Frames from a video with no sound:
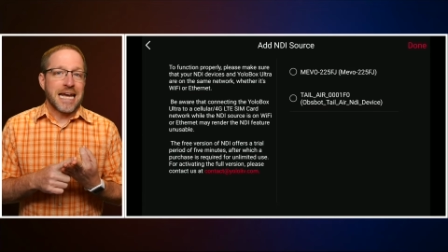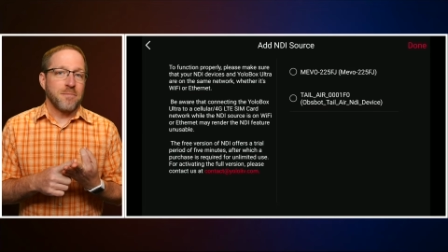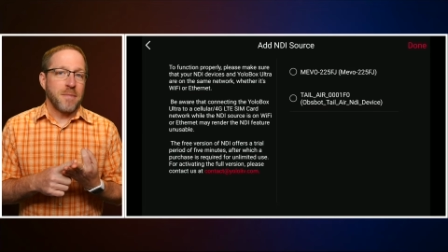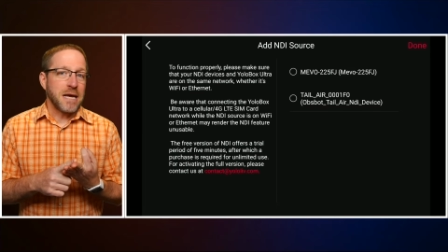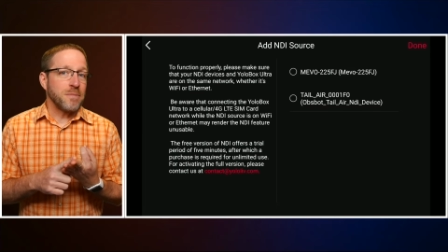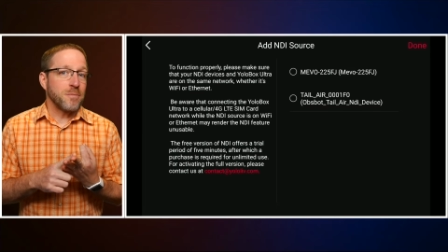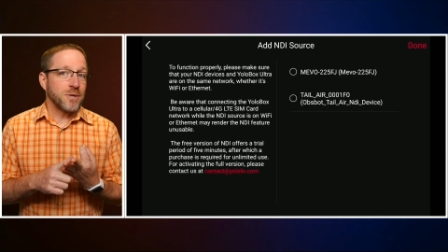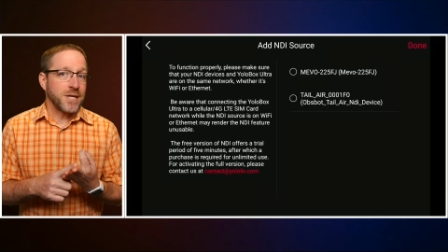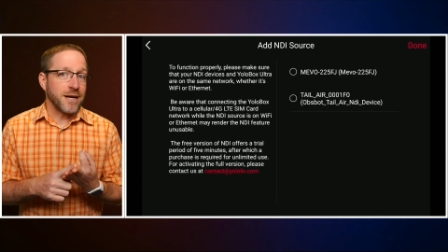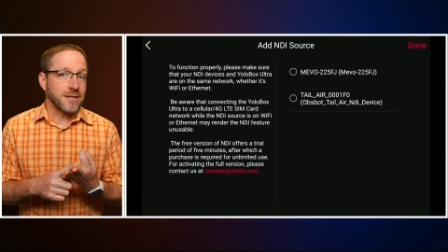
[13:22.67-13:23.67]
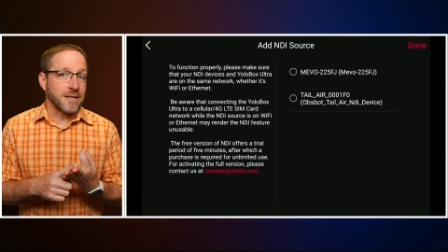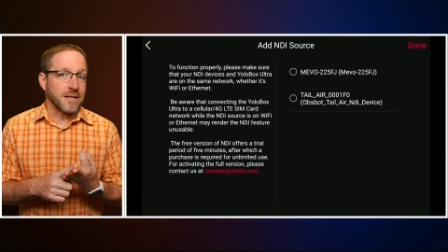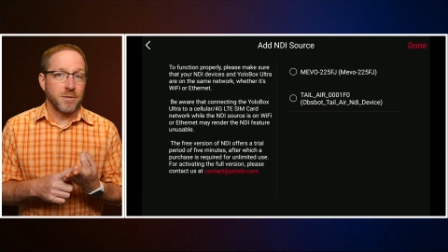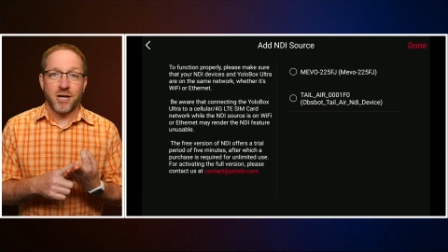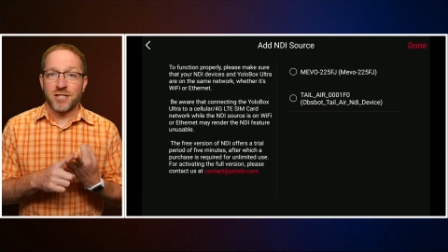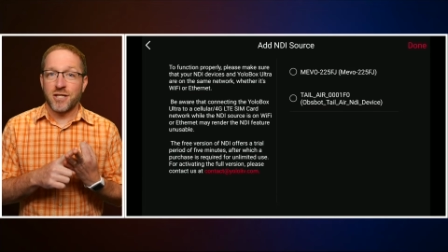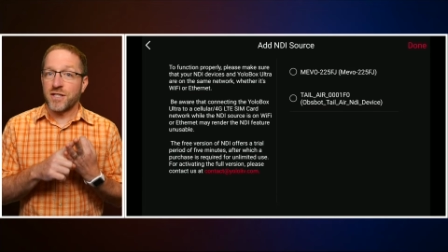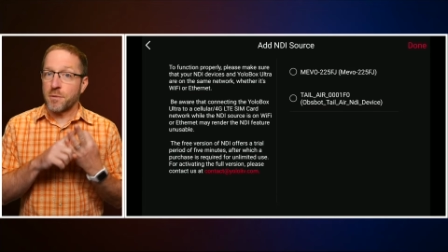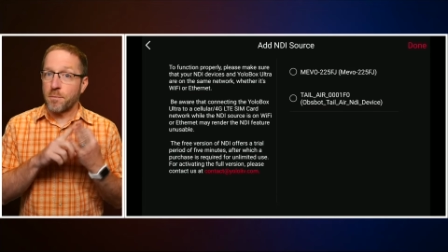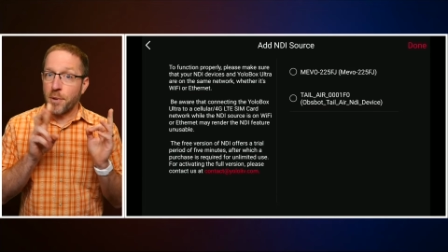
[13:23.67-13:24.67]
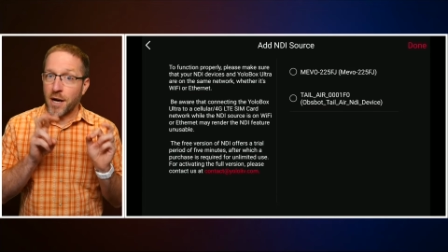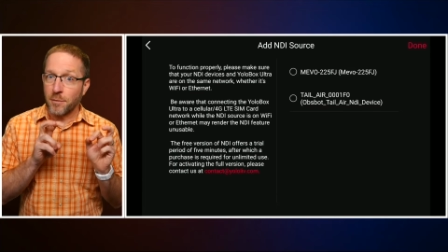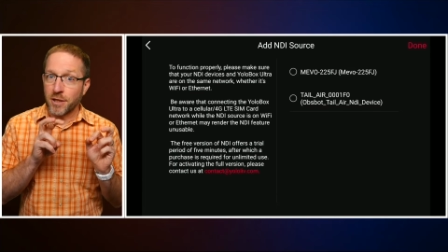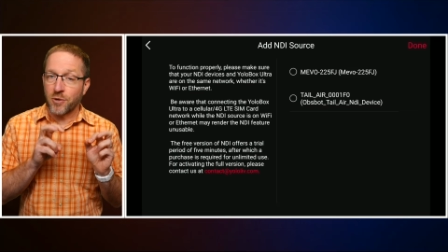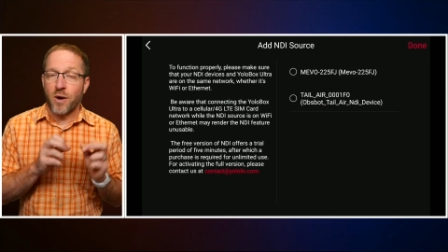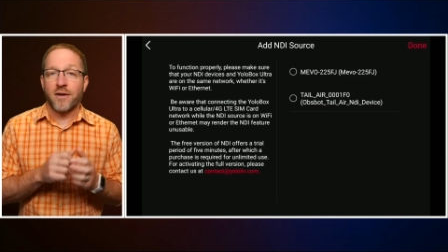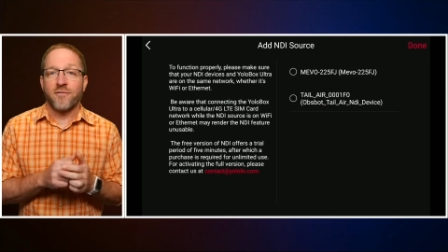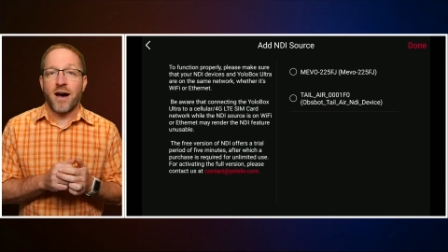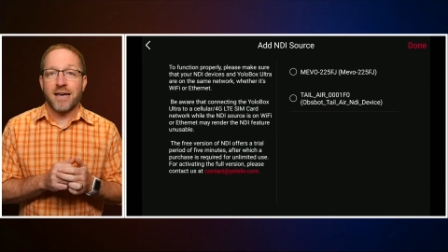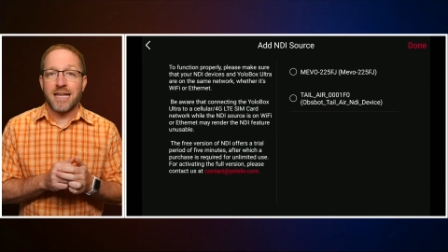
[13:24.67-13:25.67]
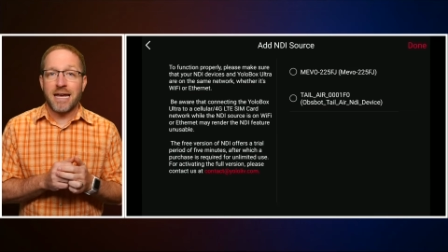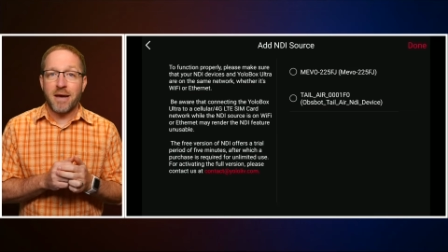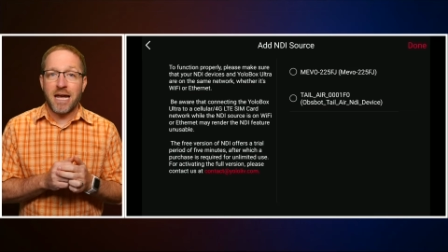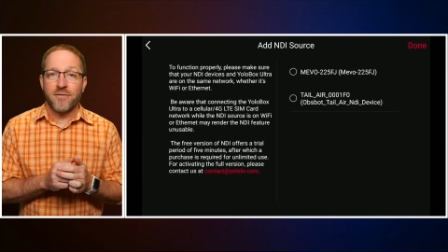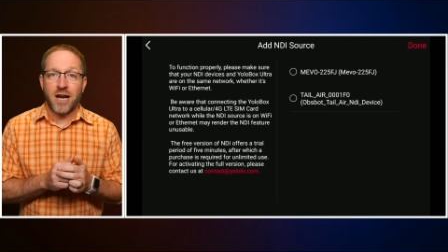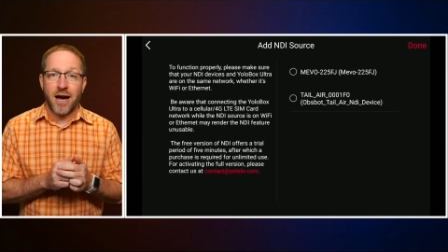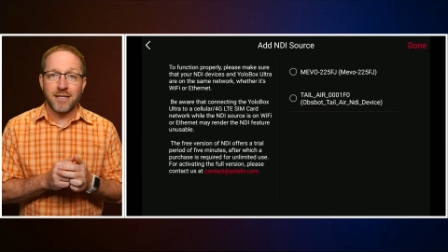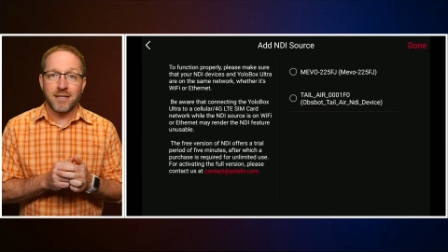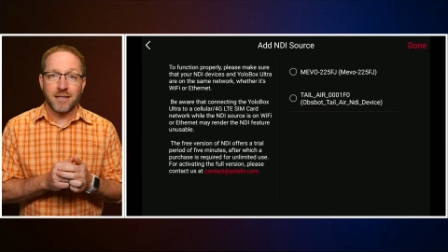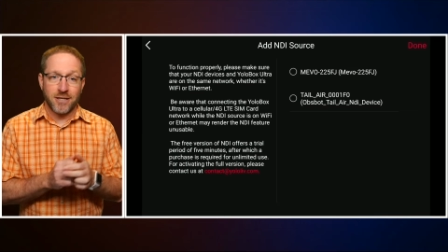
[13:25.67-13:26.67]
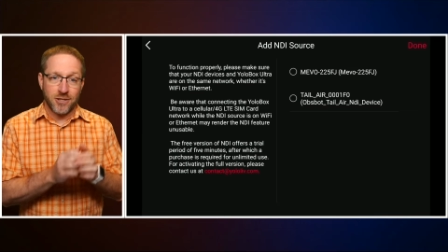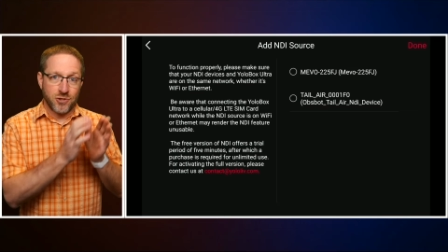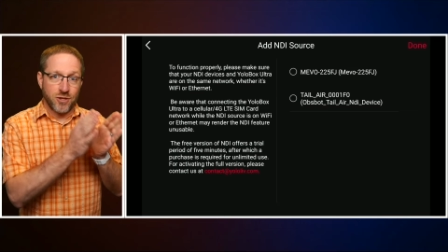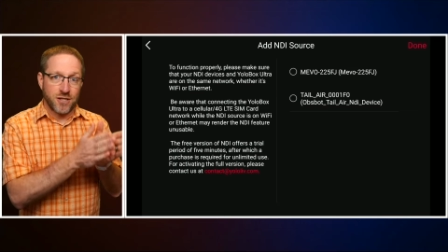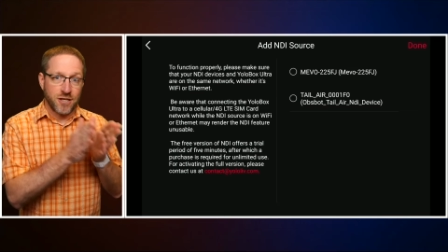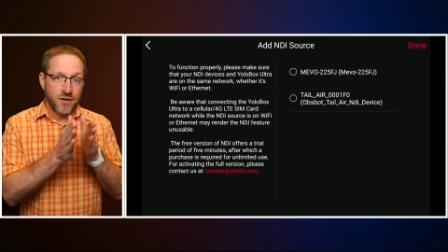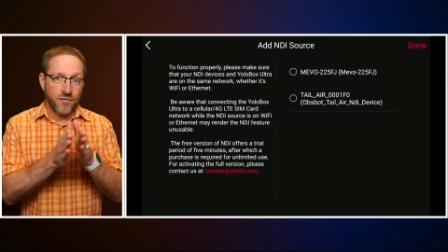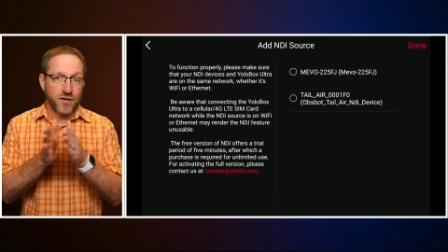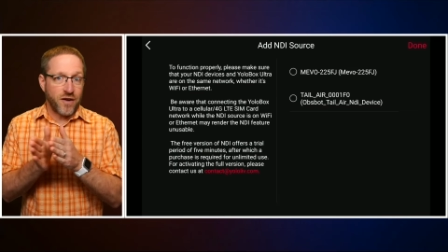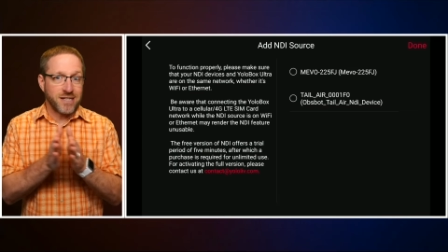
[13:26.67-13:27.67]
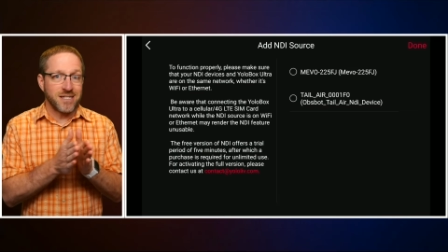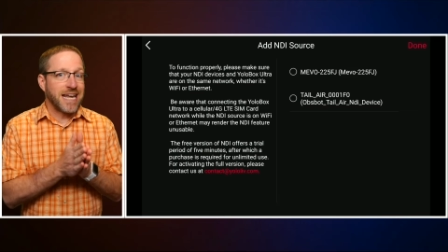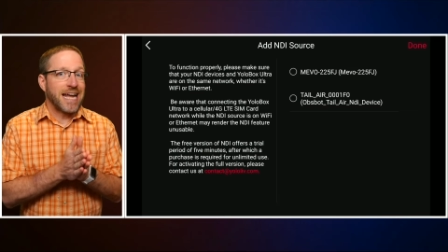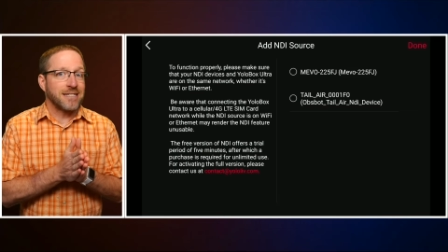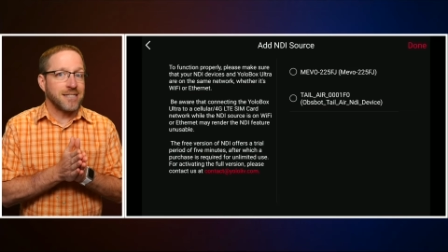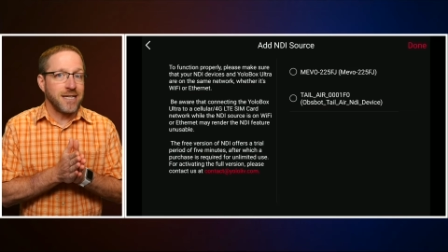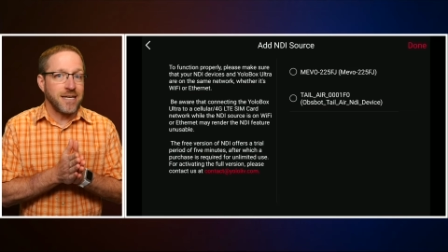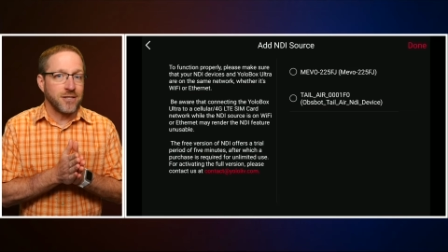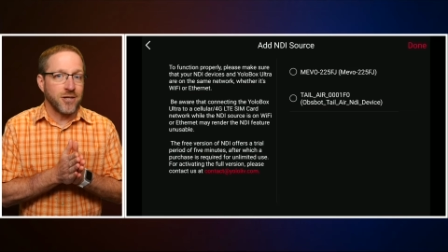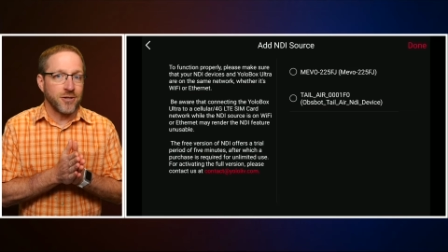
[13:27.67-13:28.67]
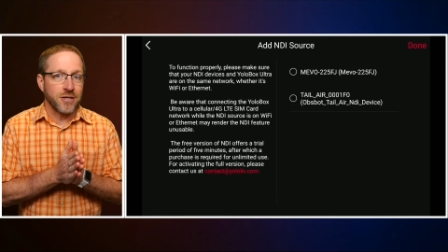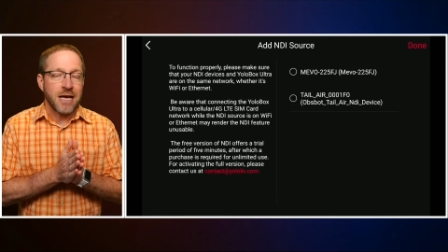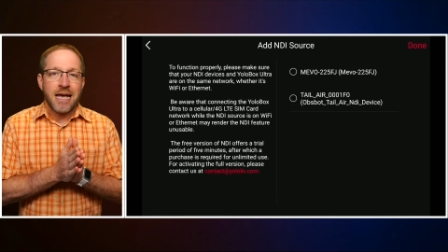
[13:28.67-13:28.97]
it may be protected because if it's public Wi Fi, they may have it isolated so that the different devices can't see each other.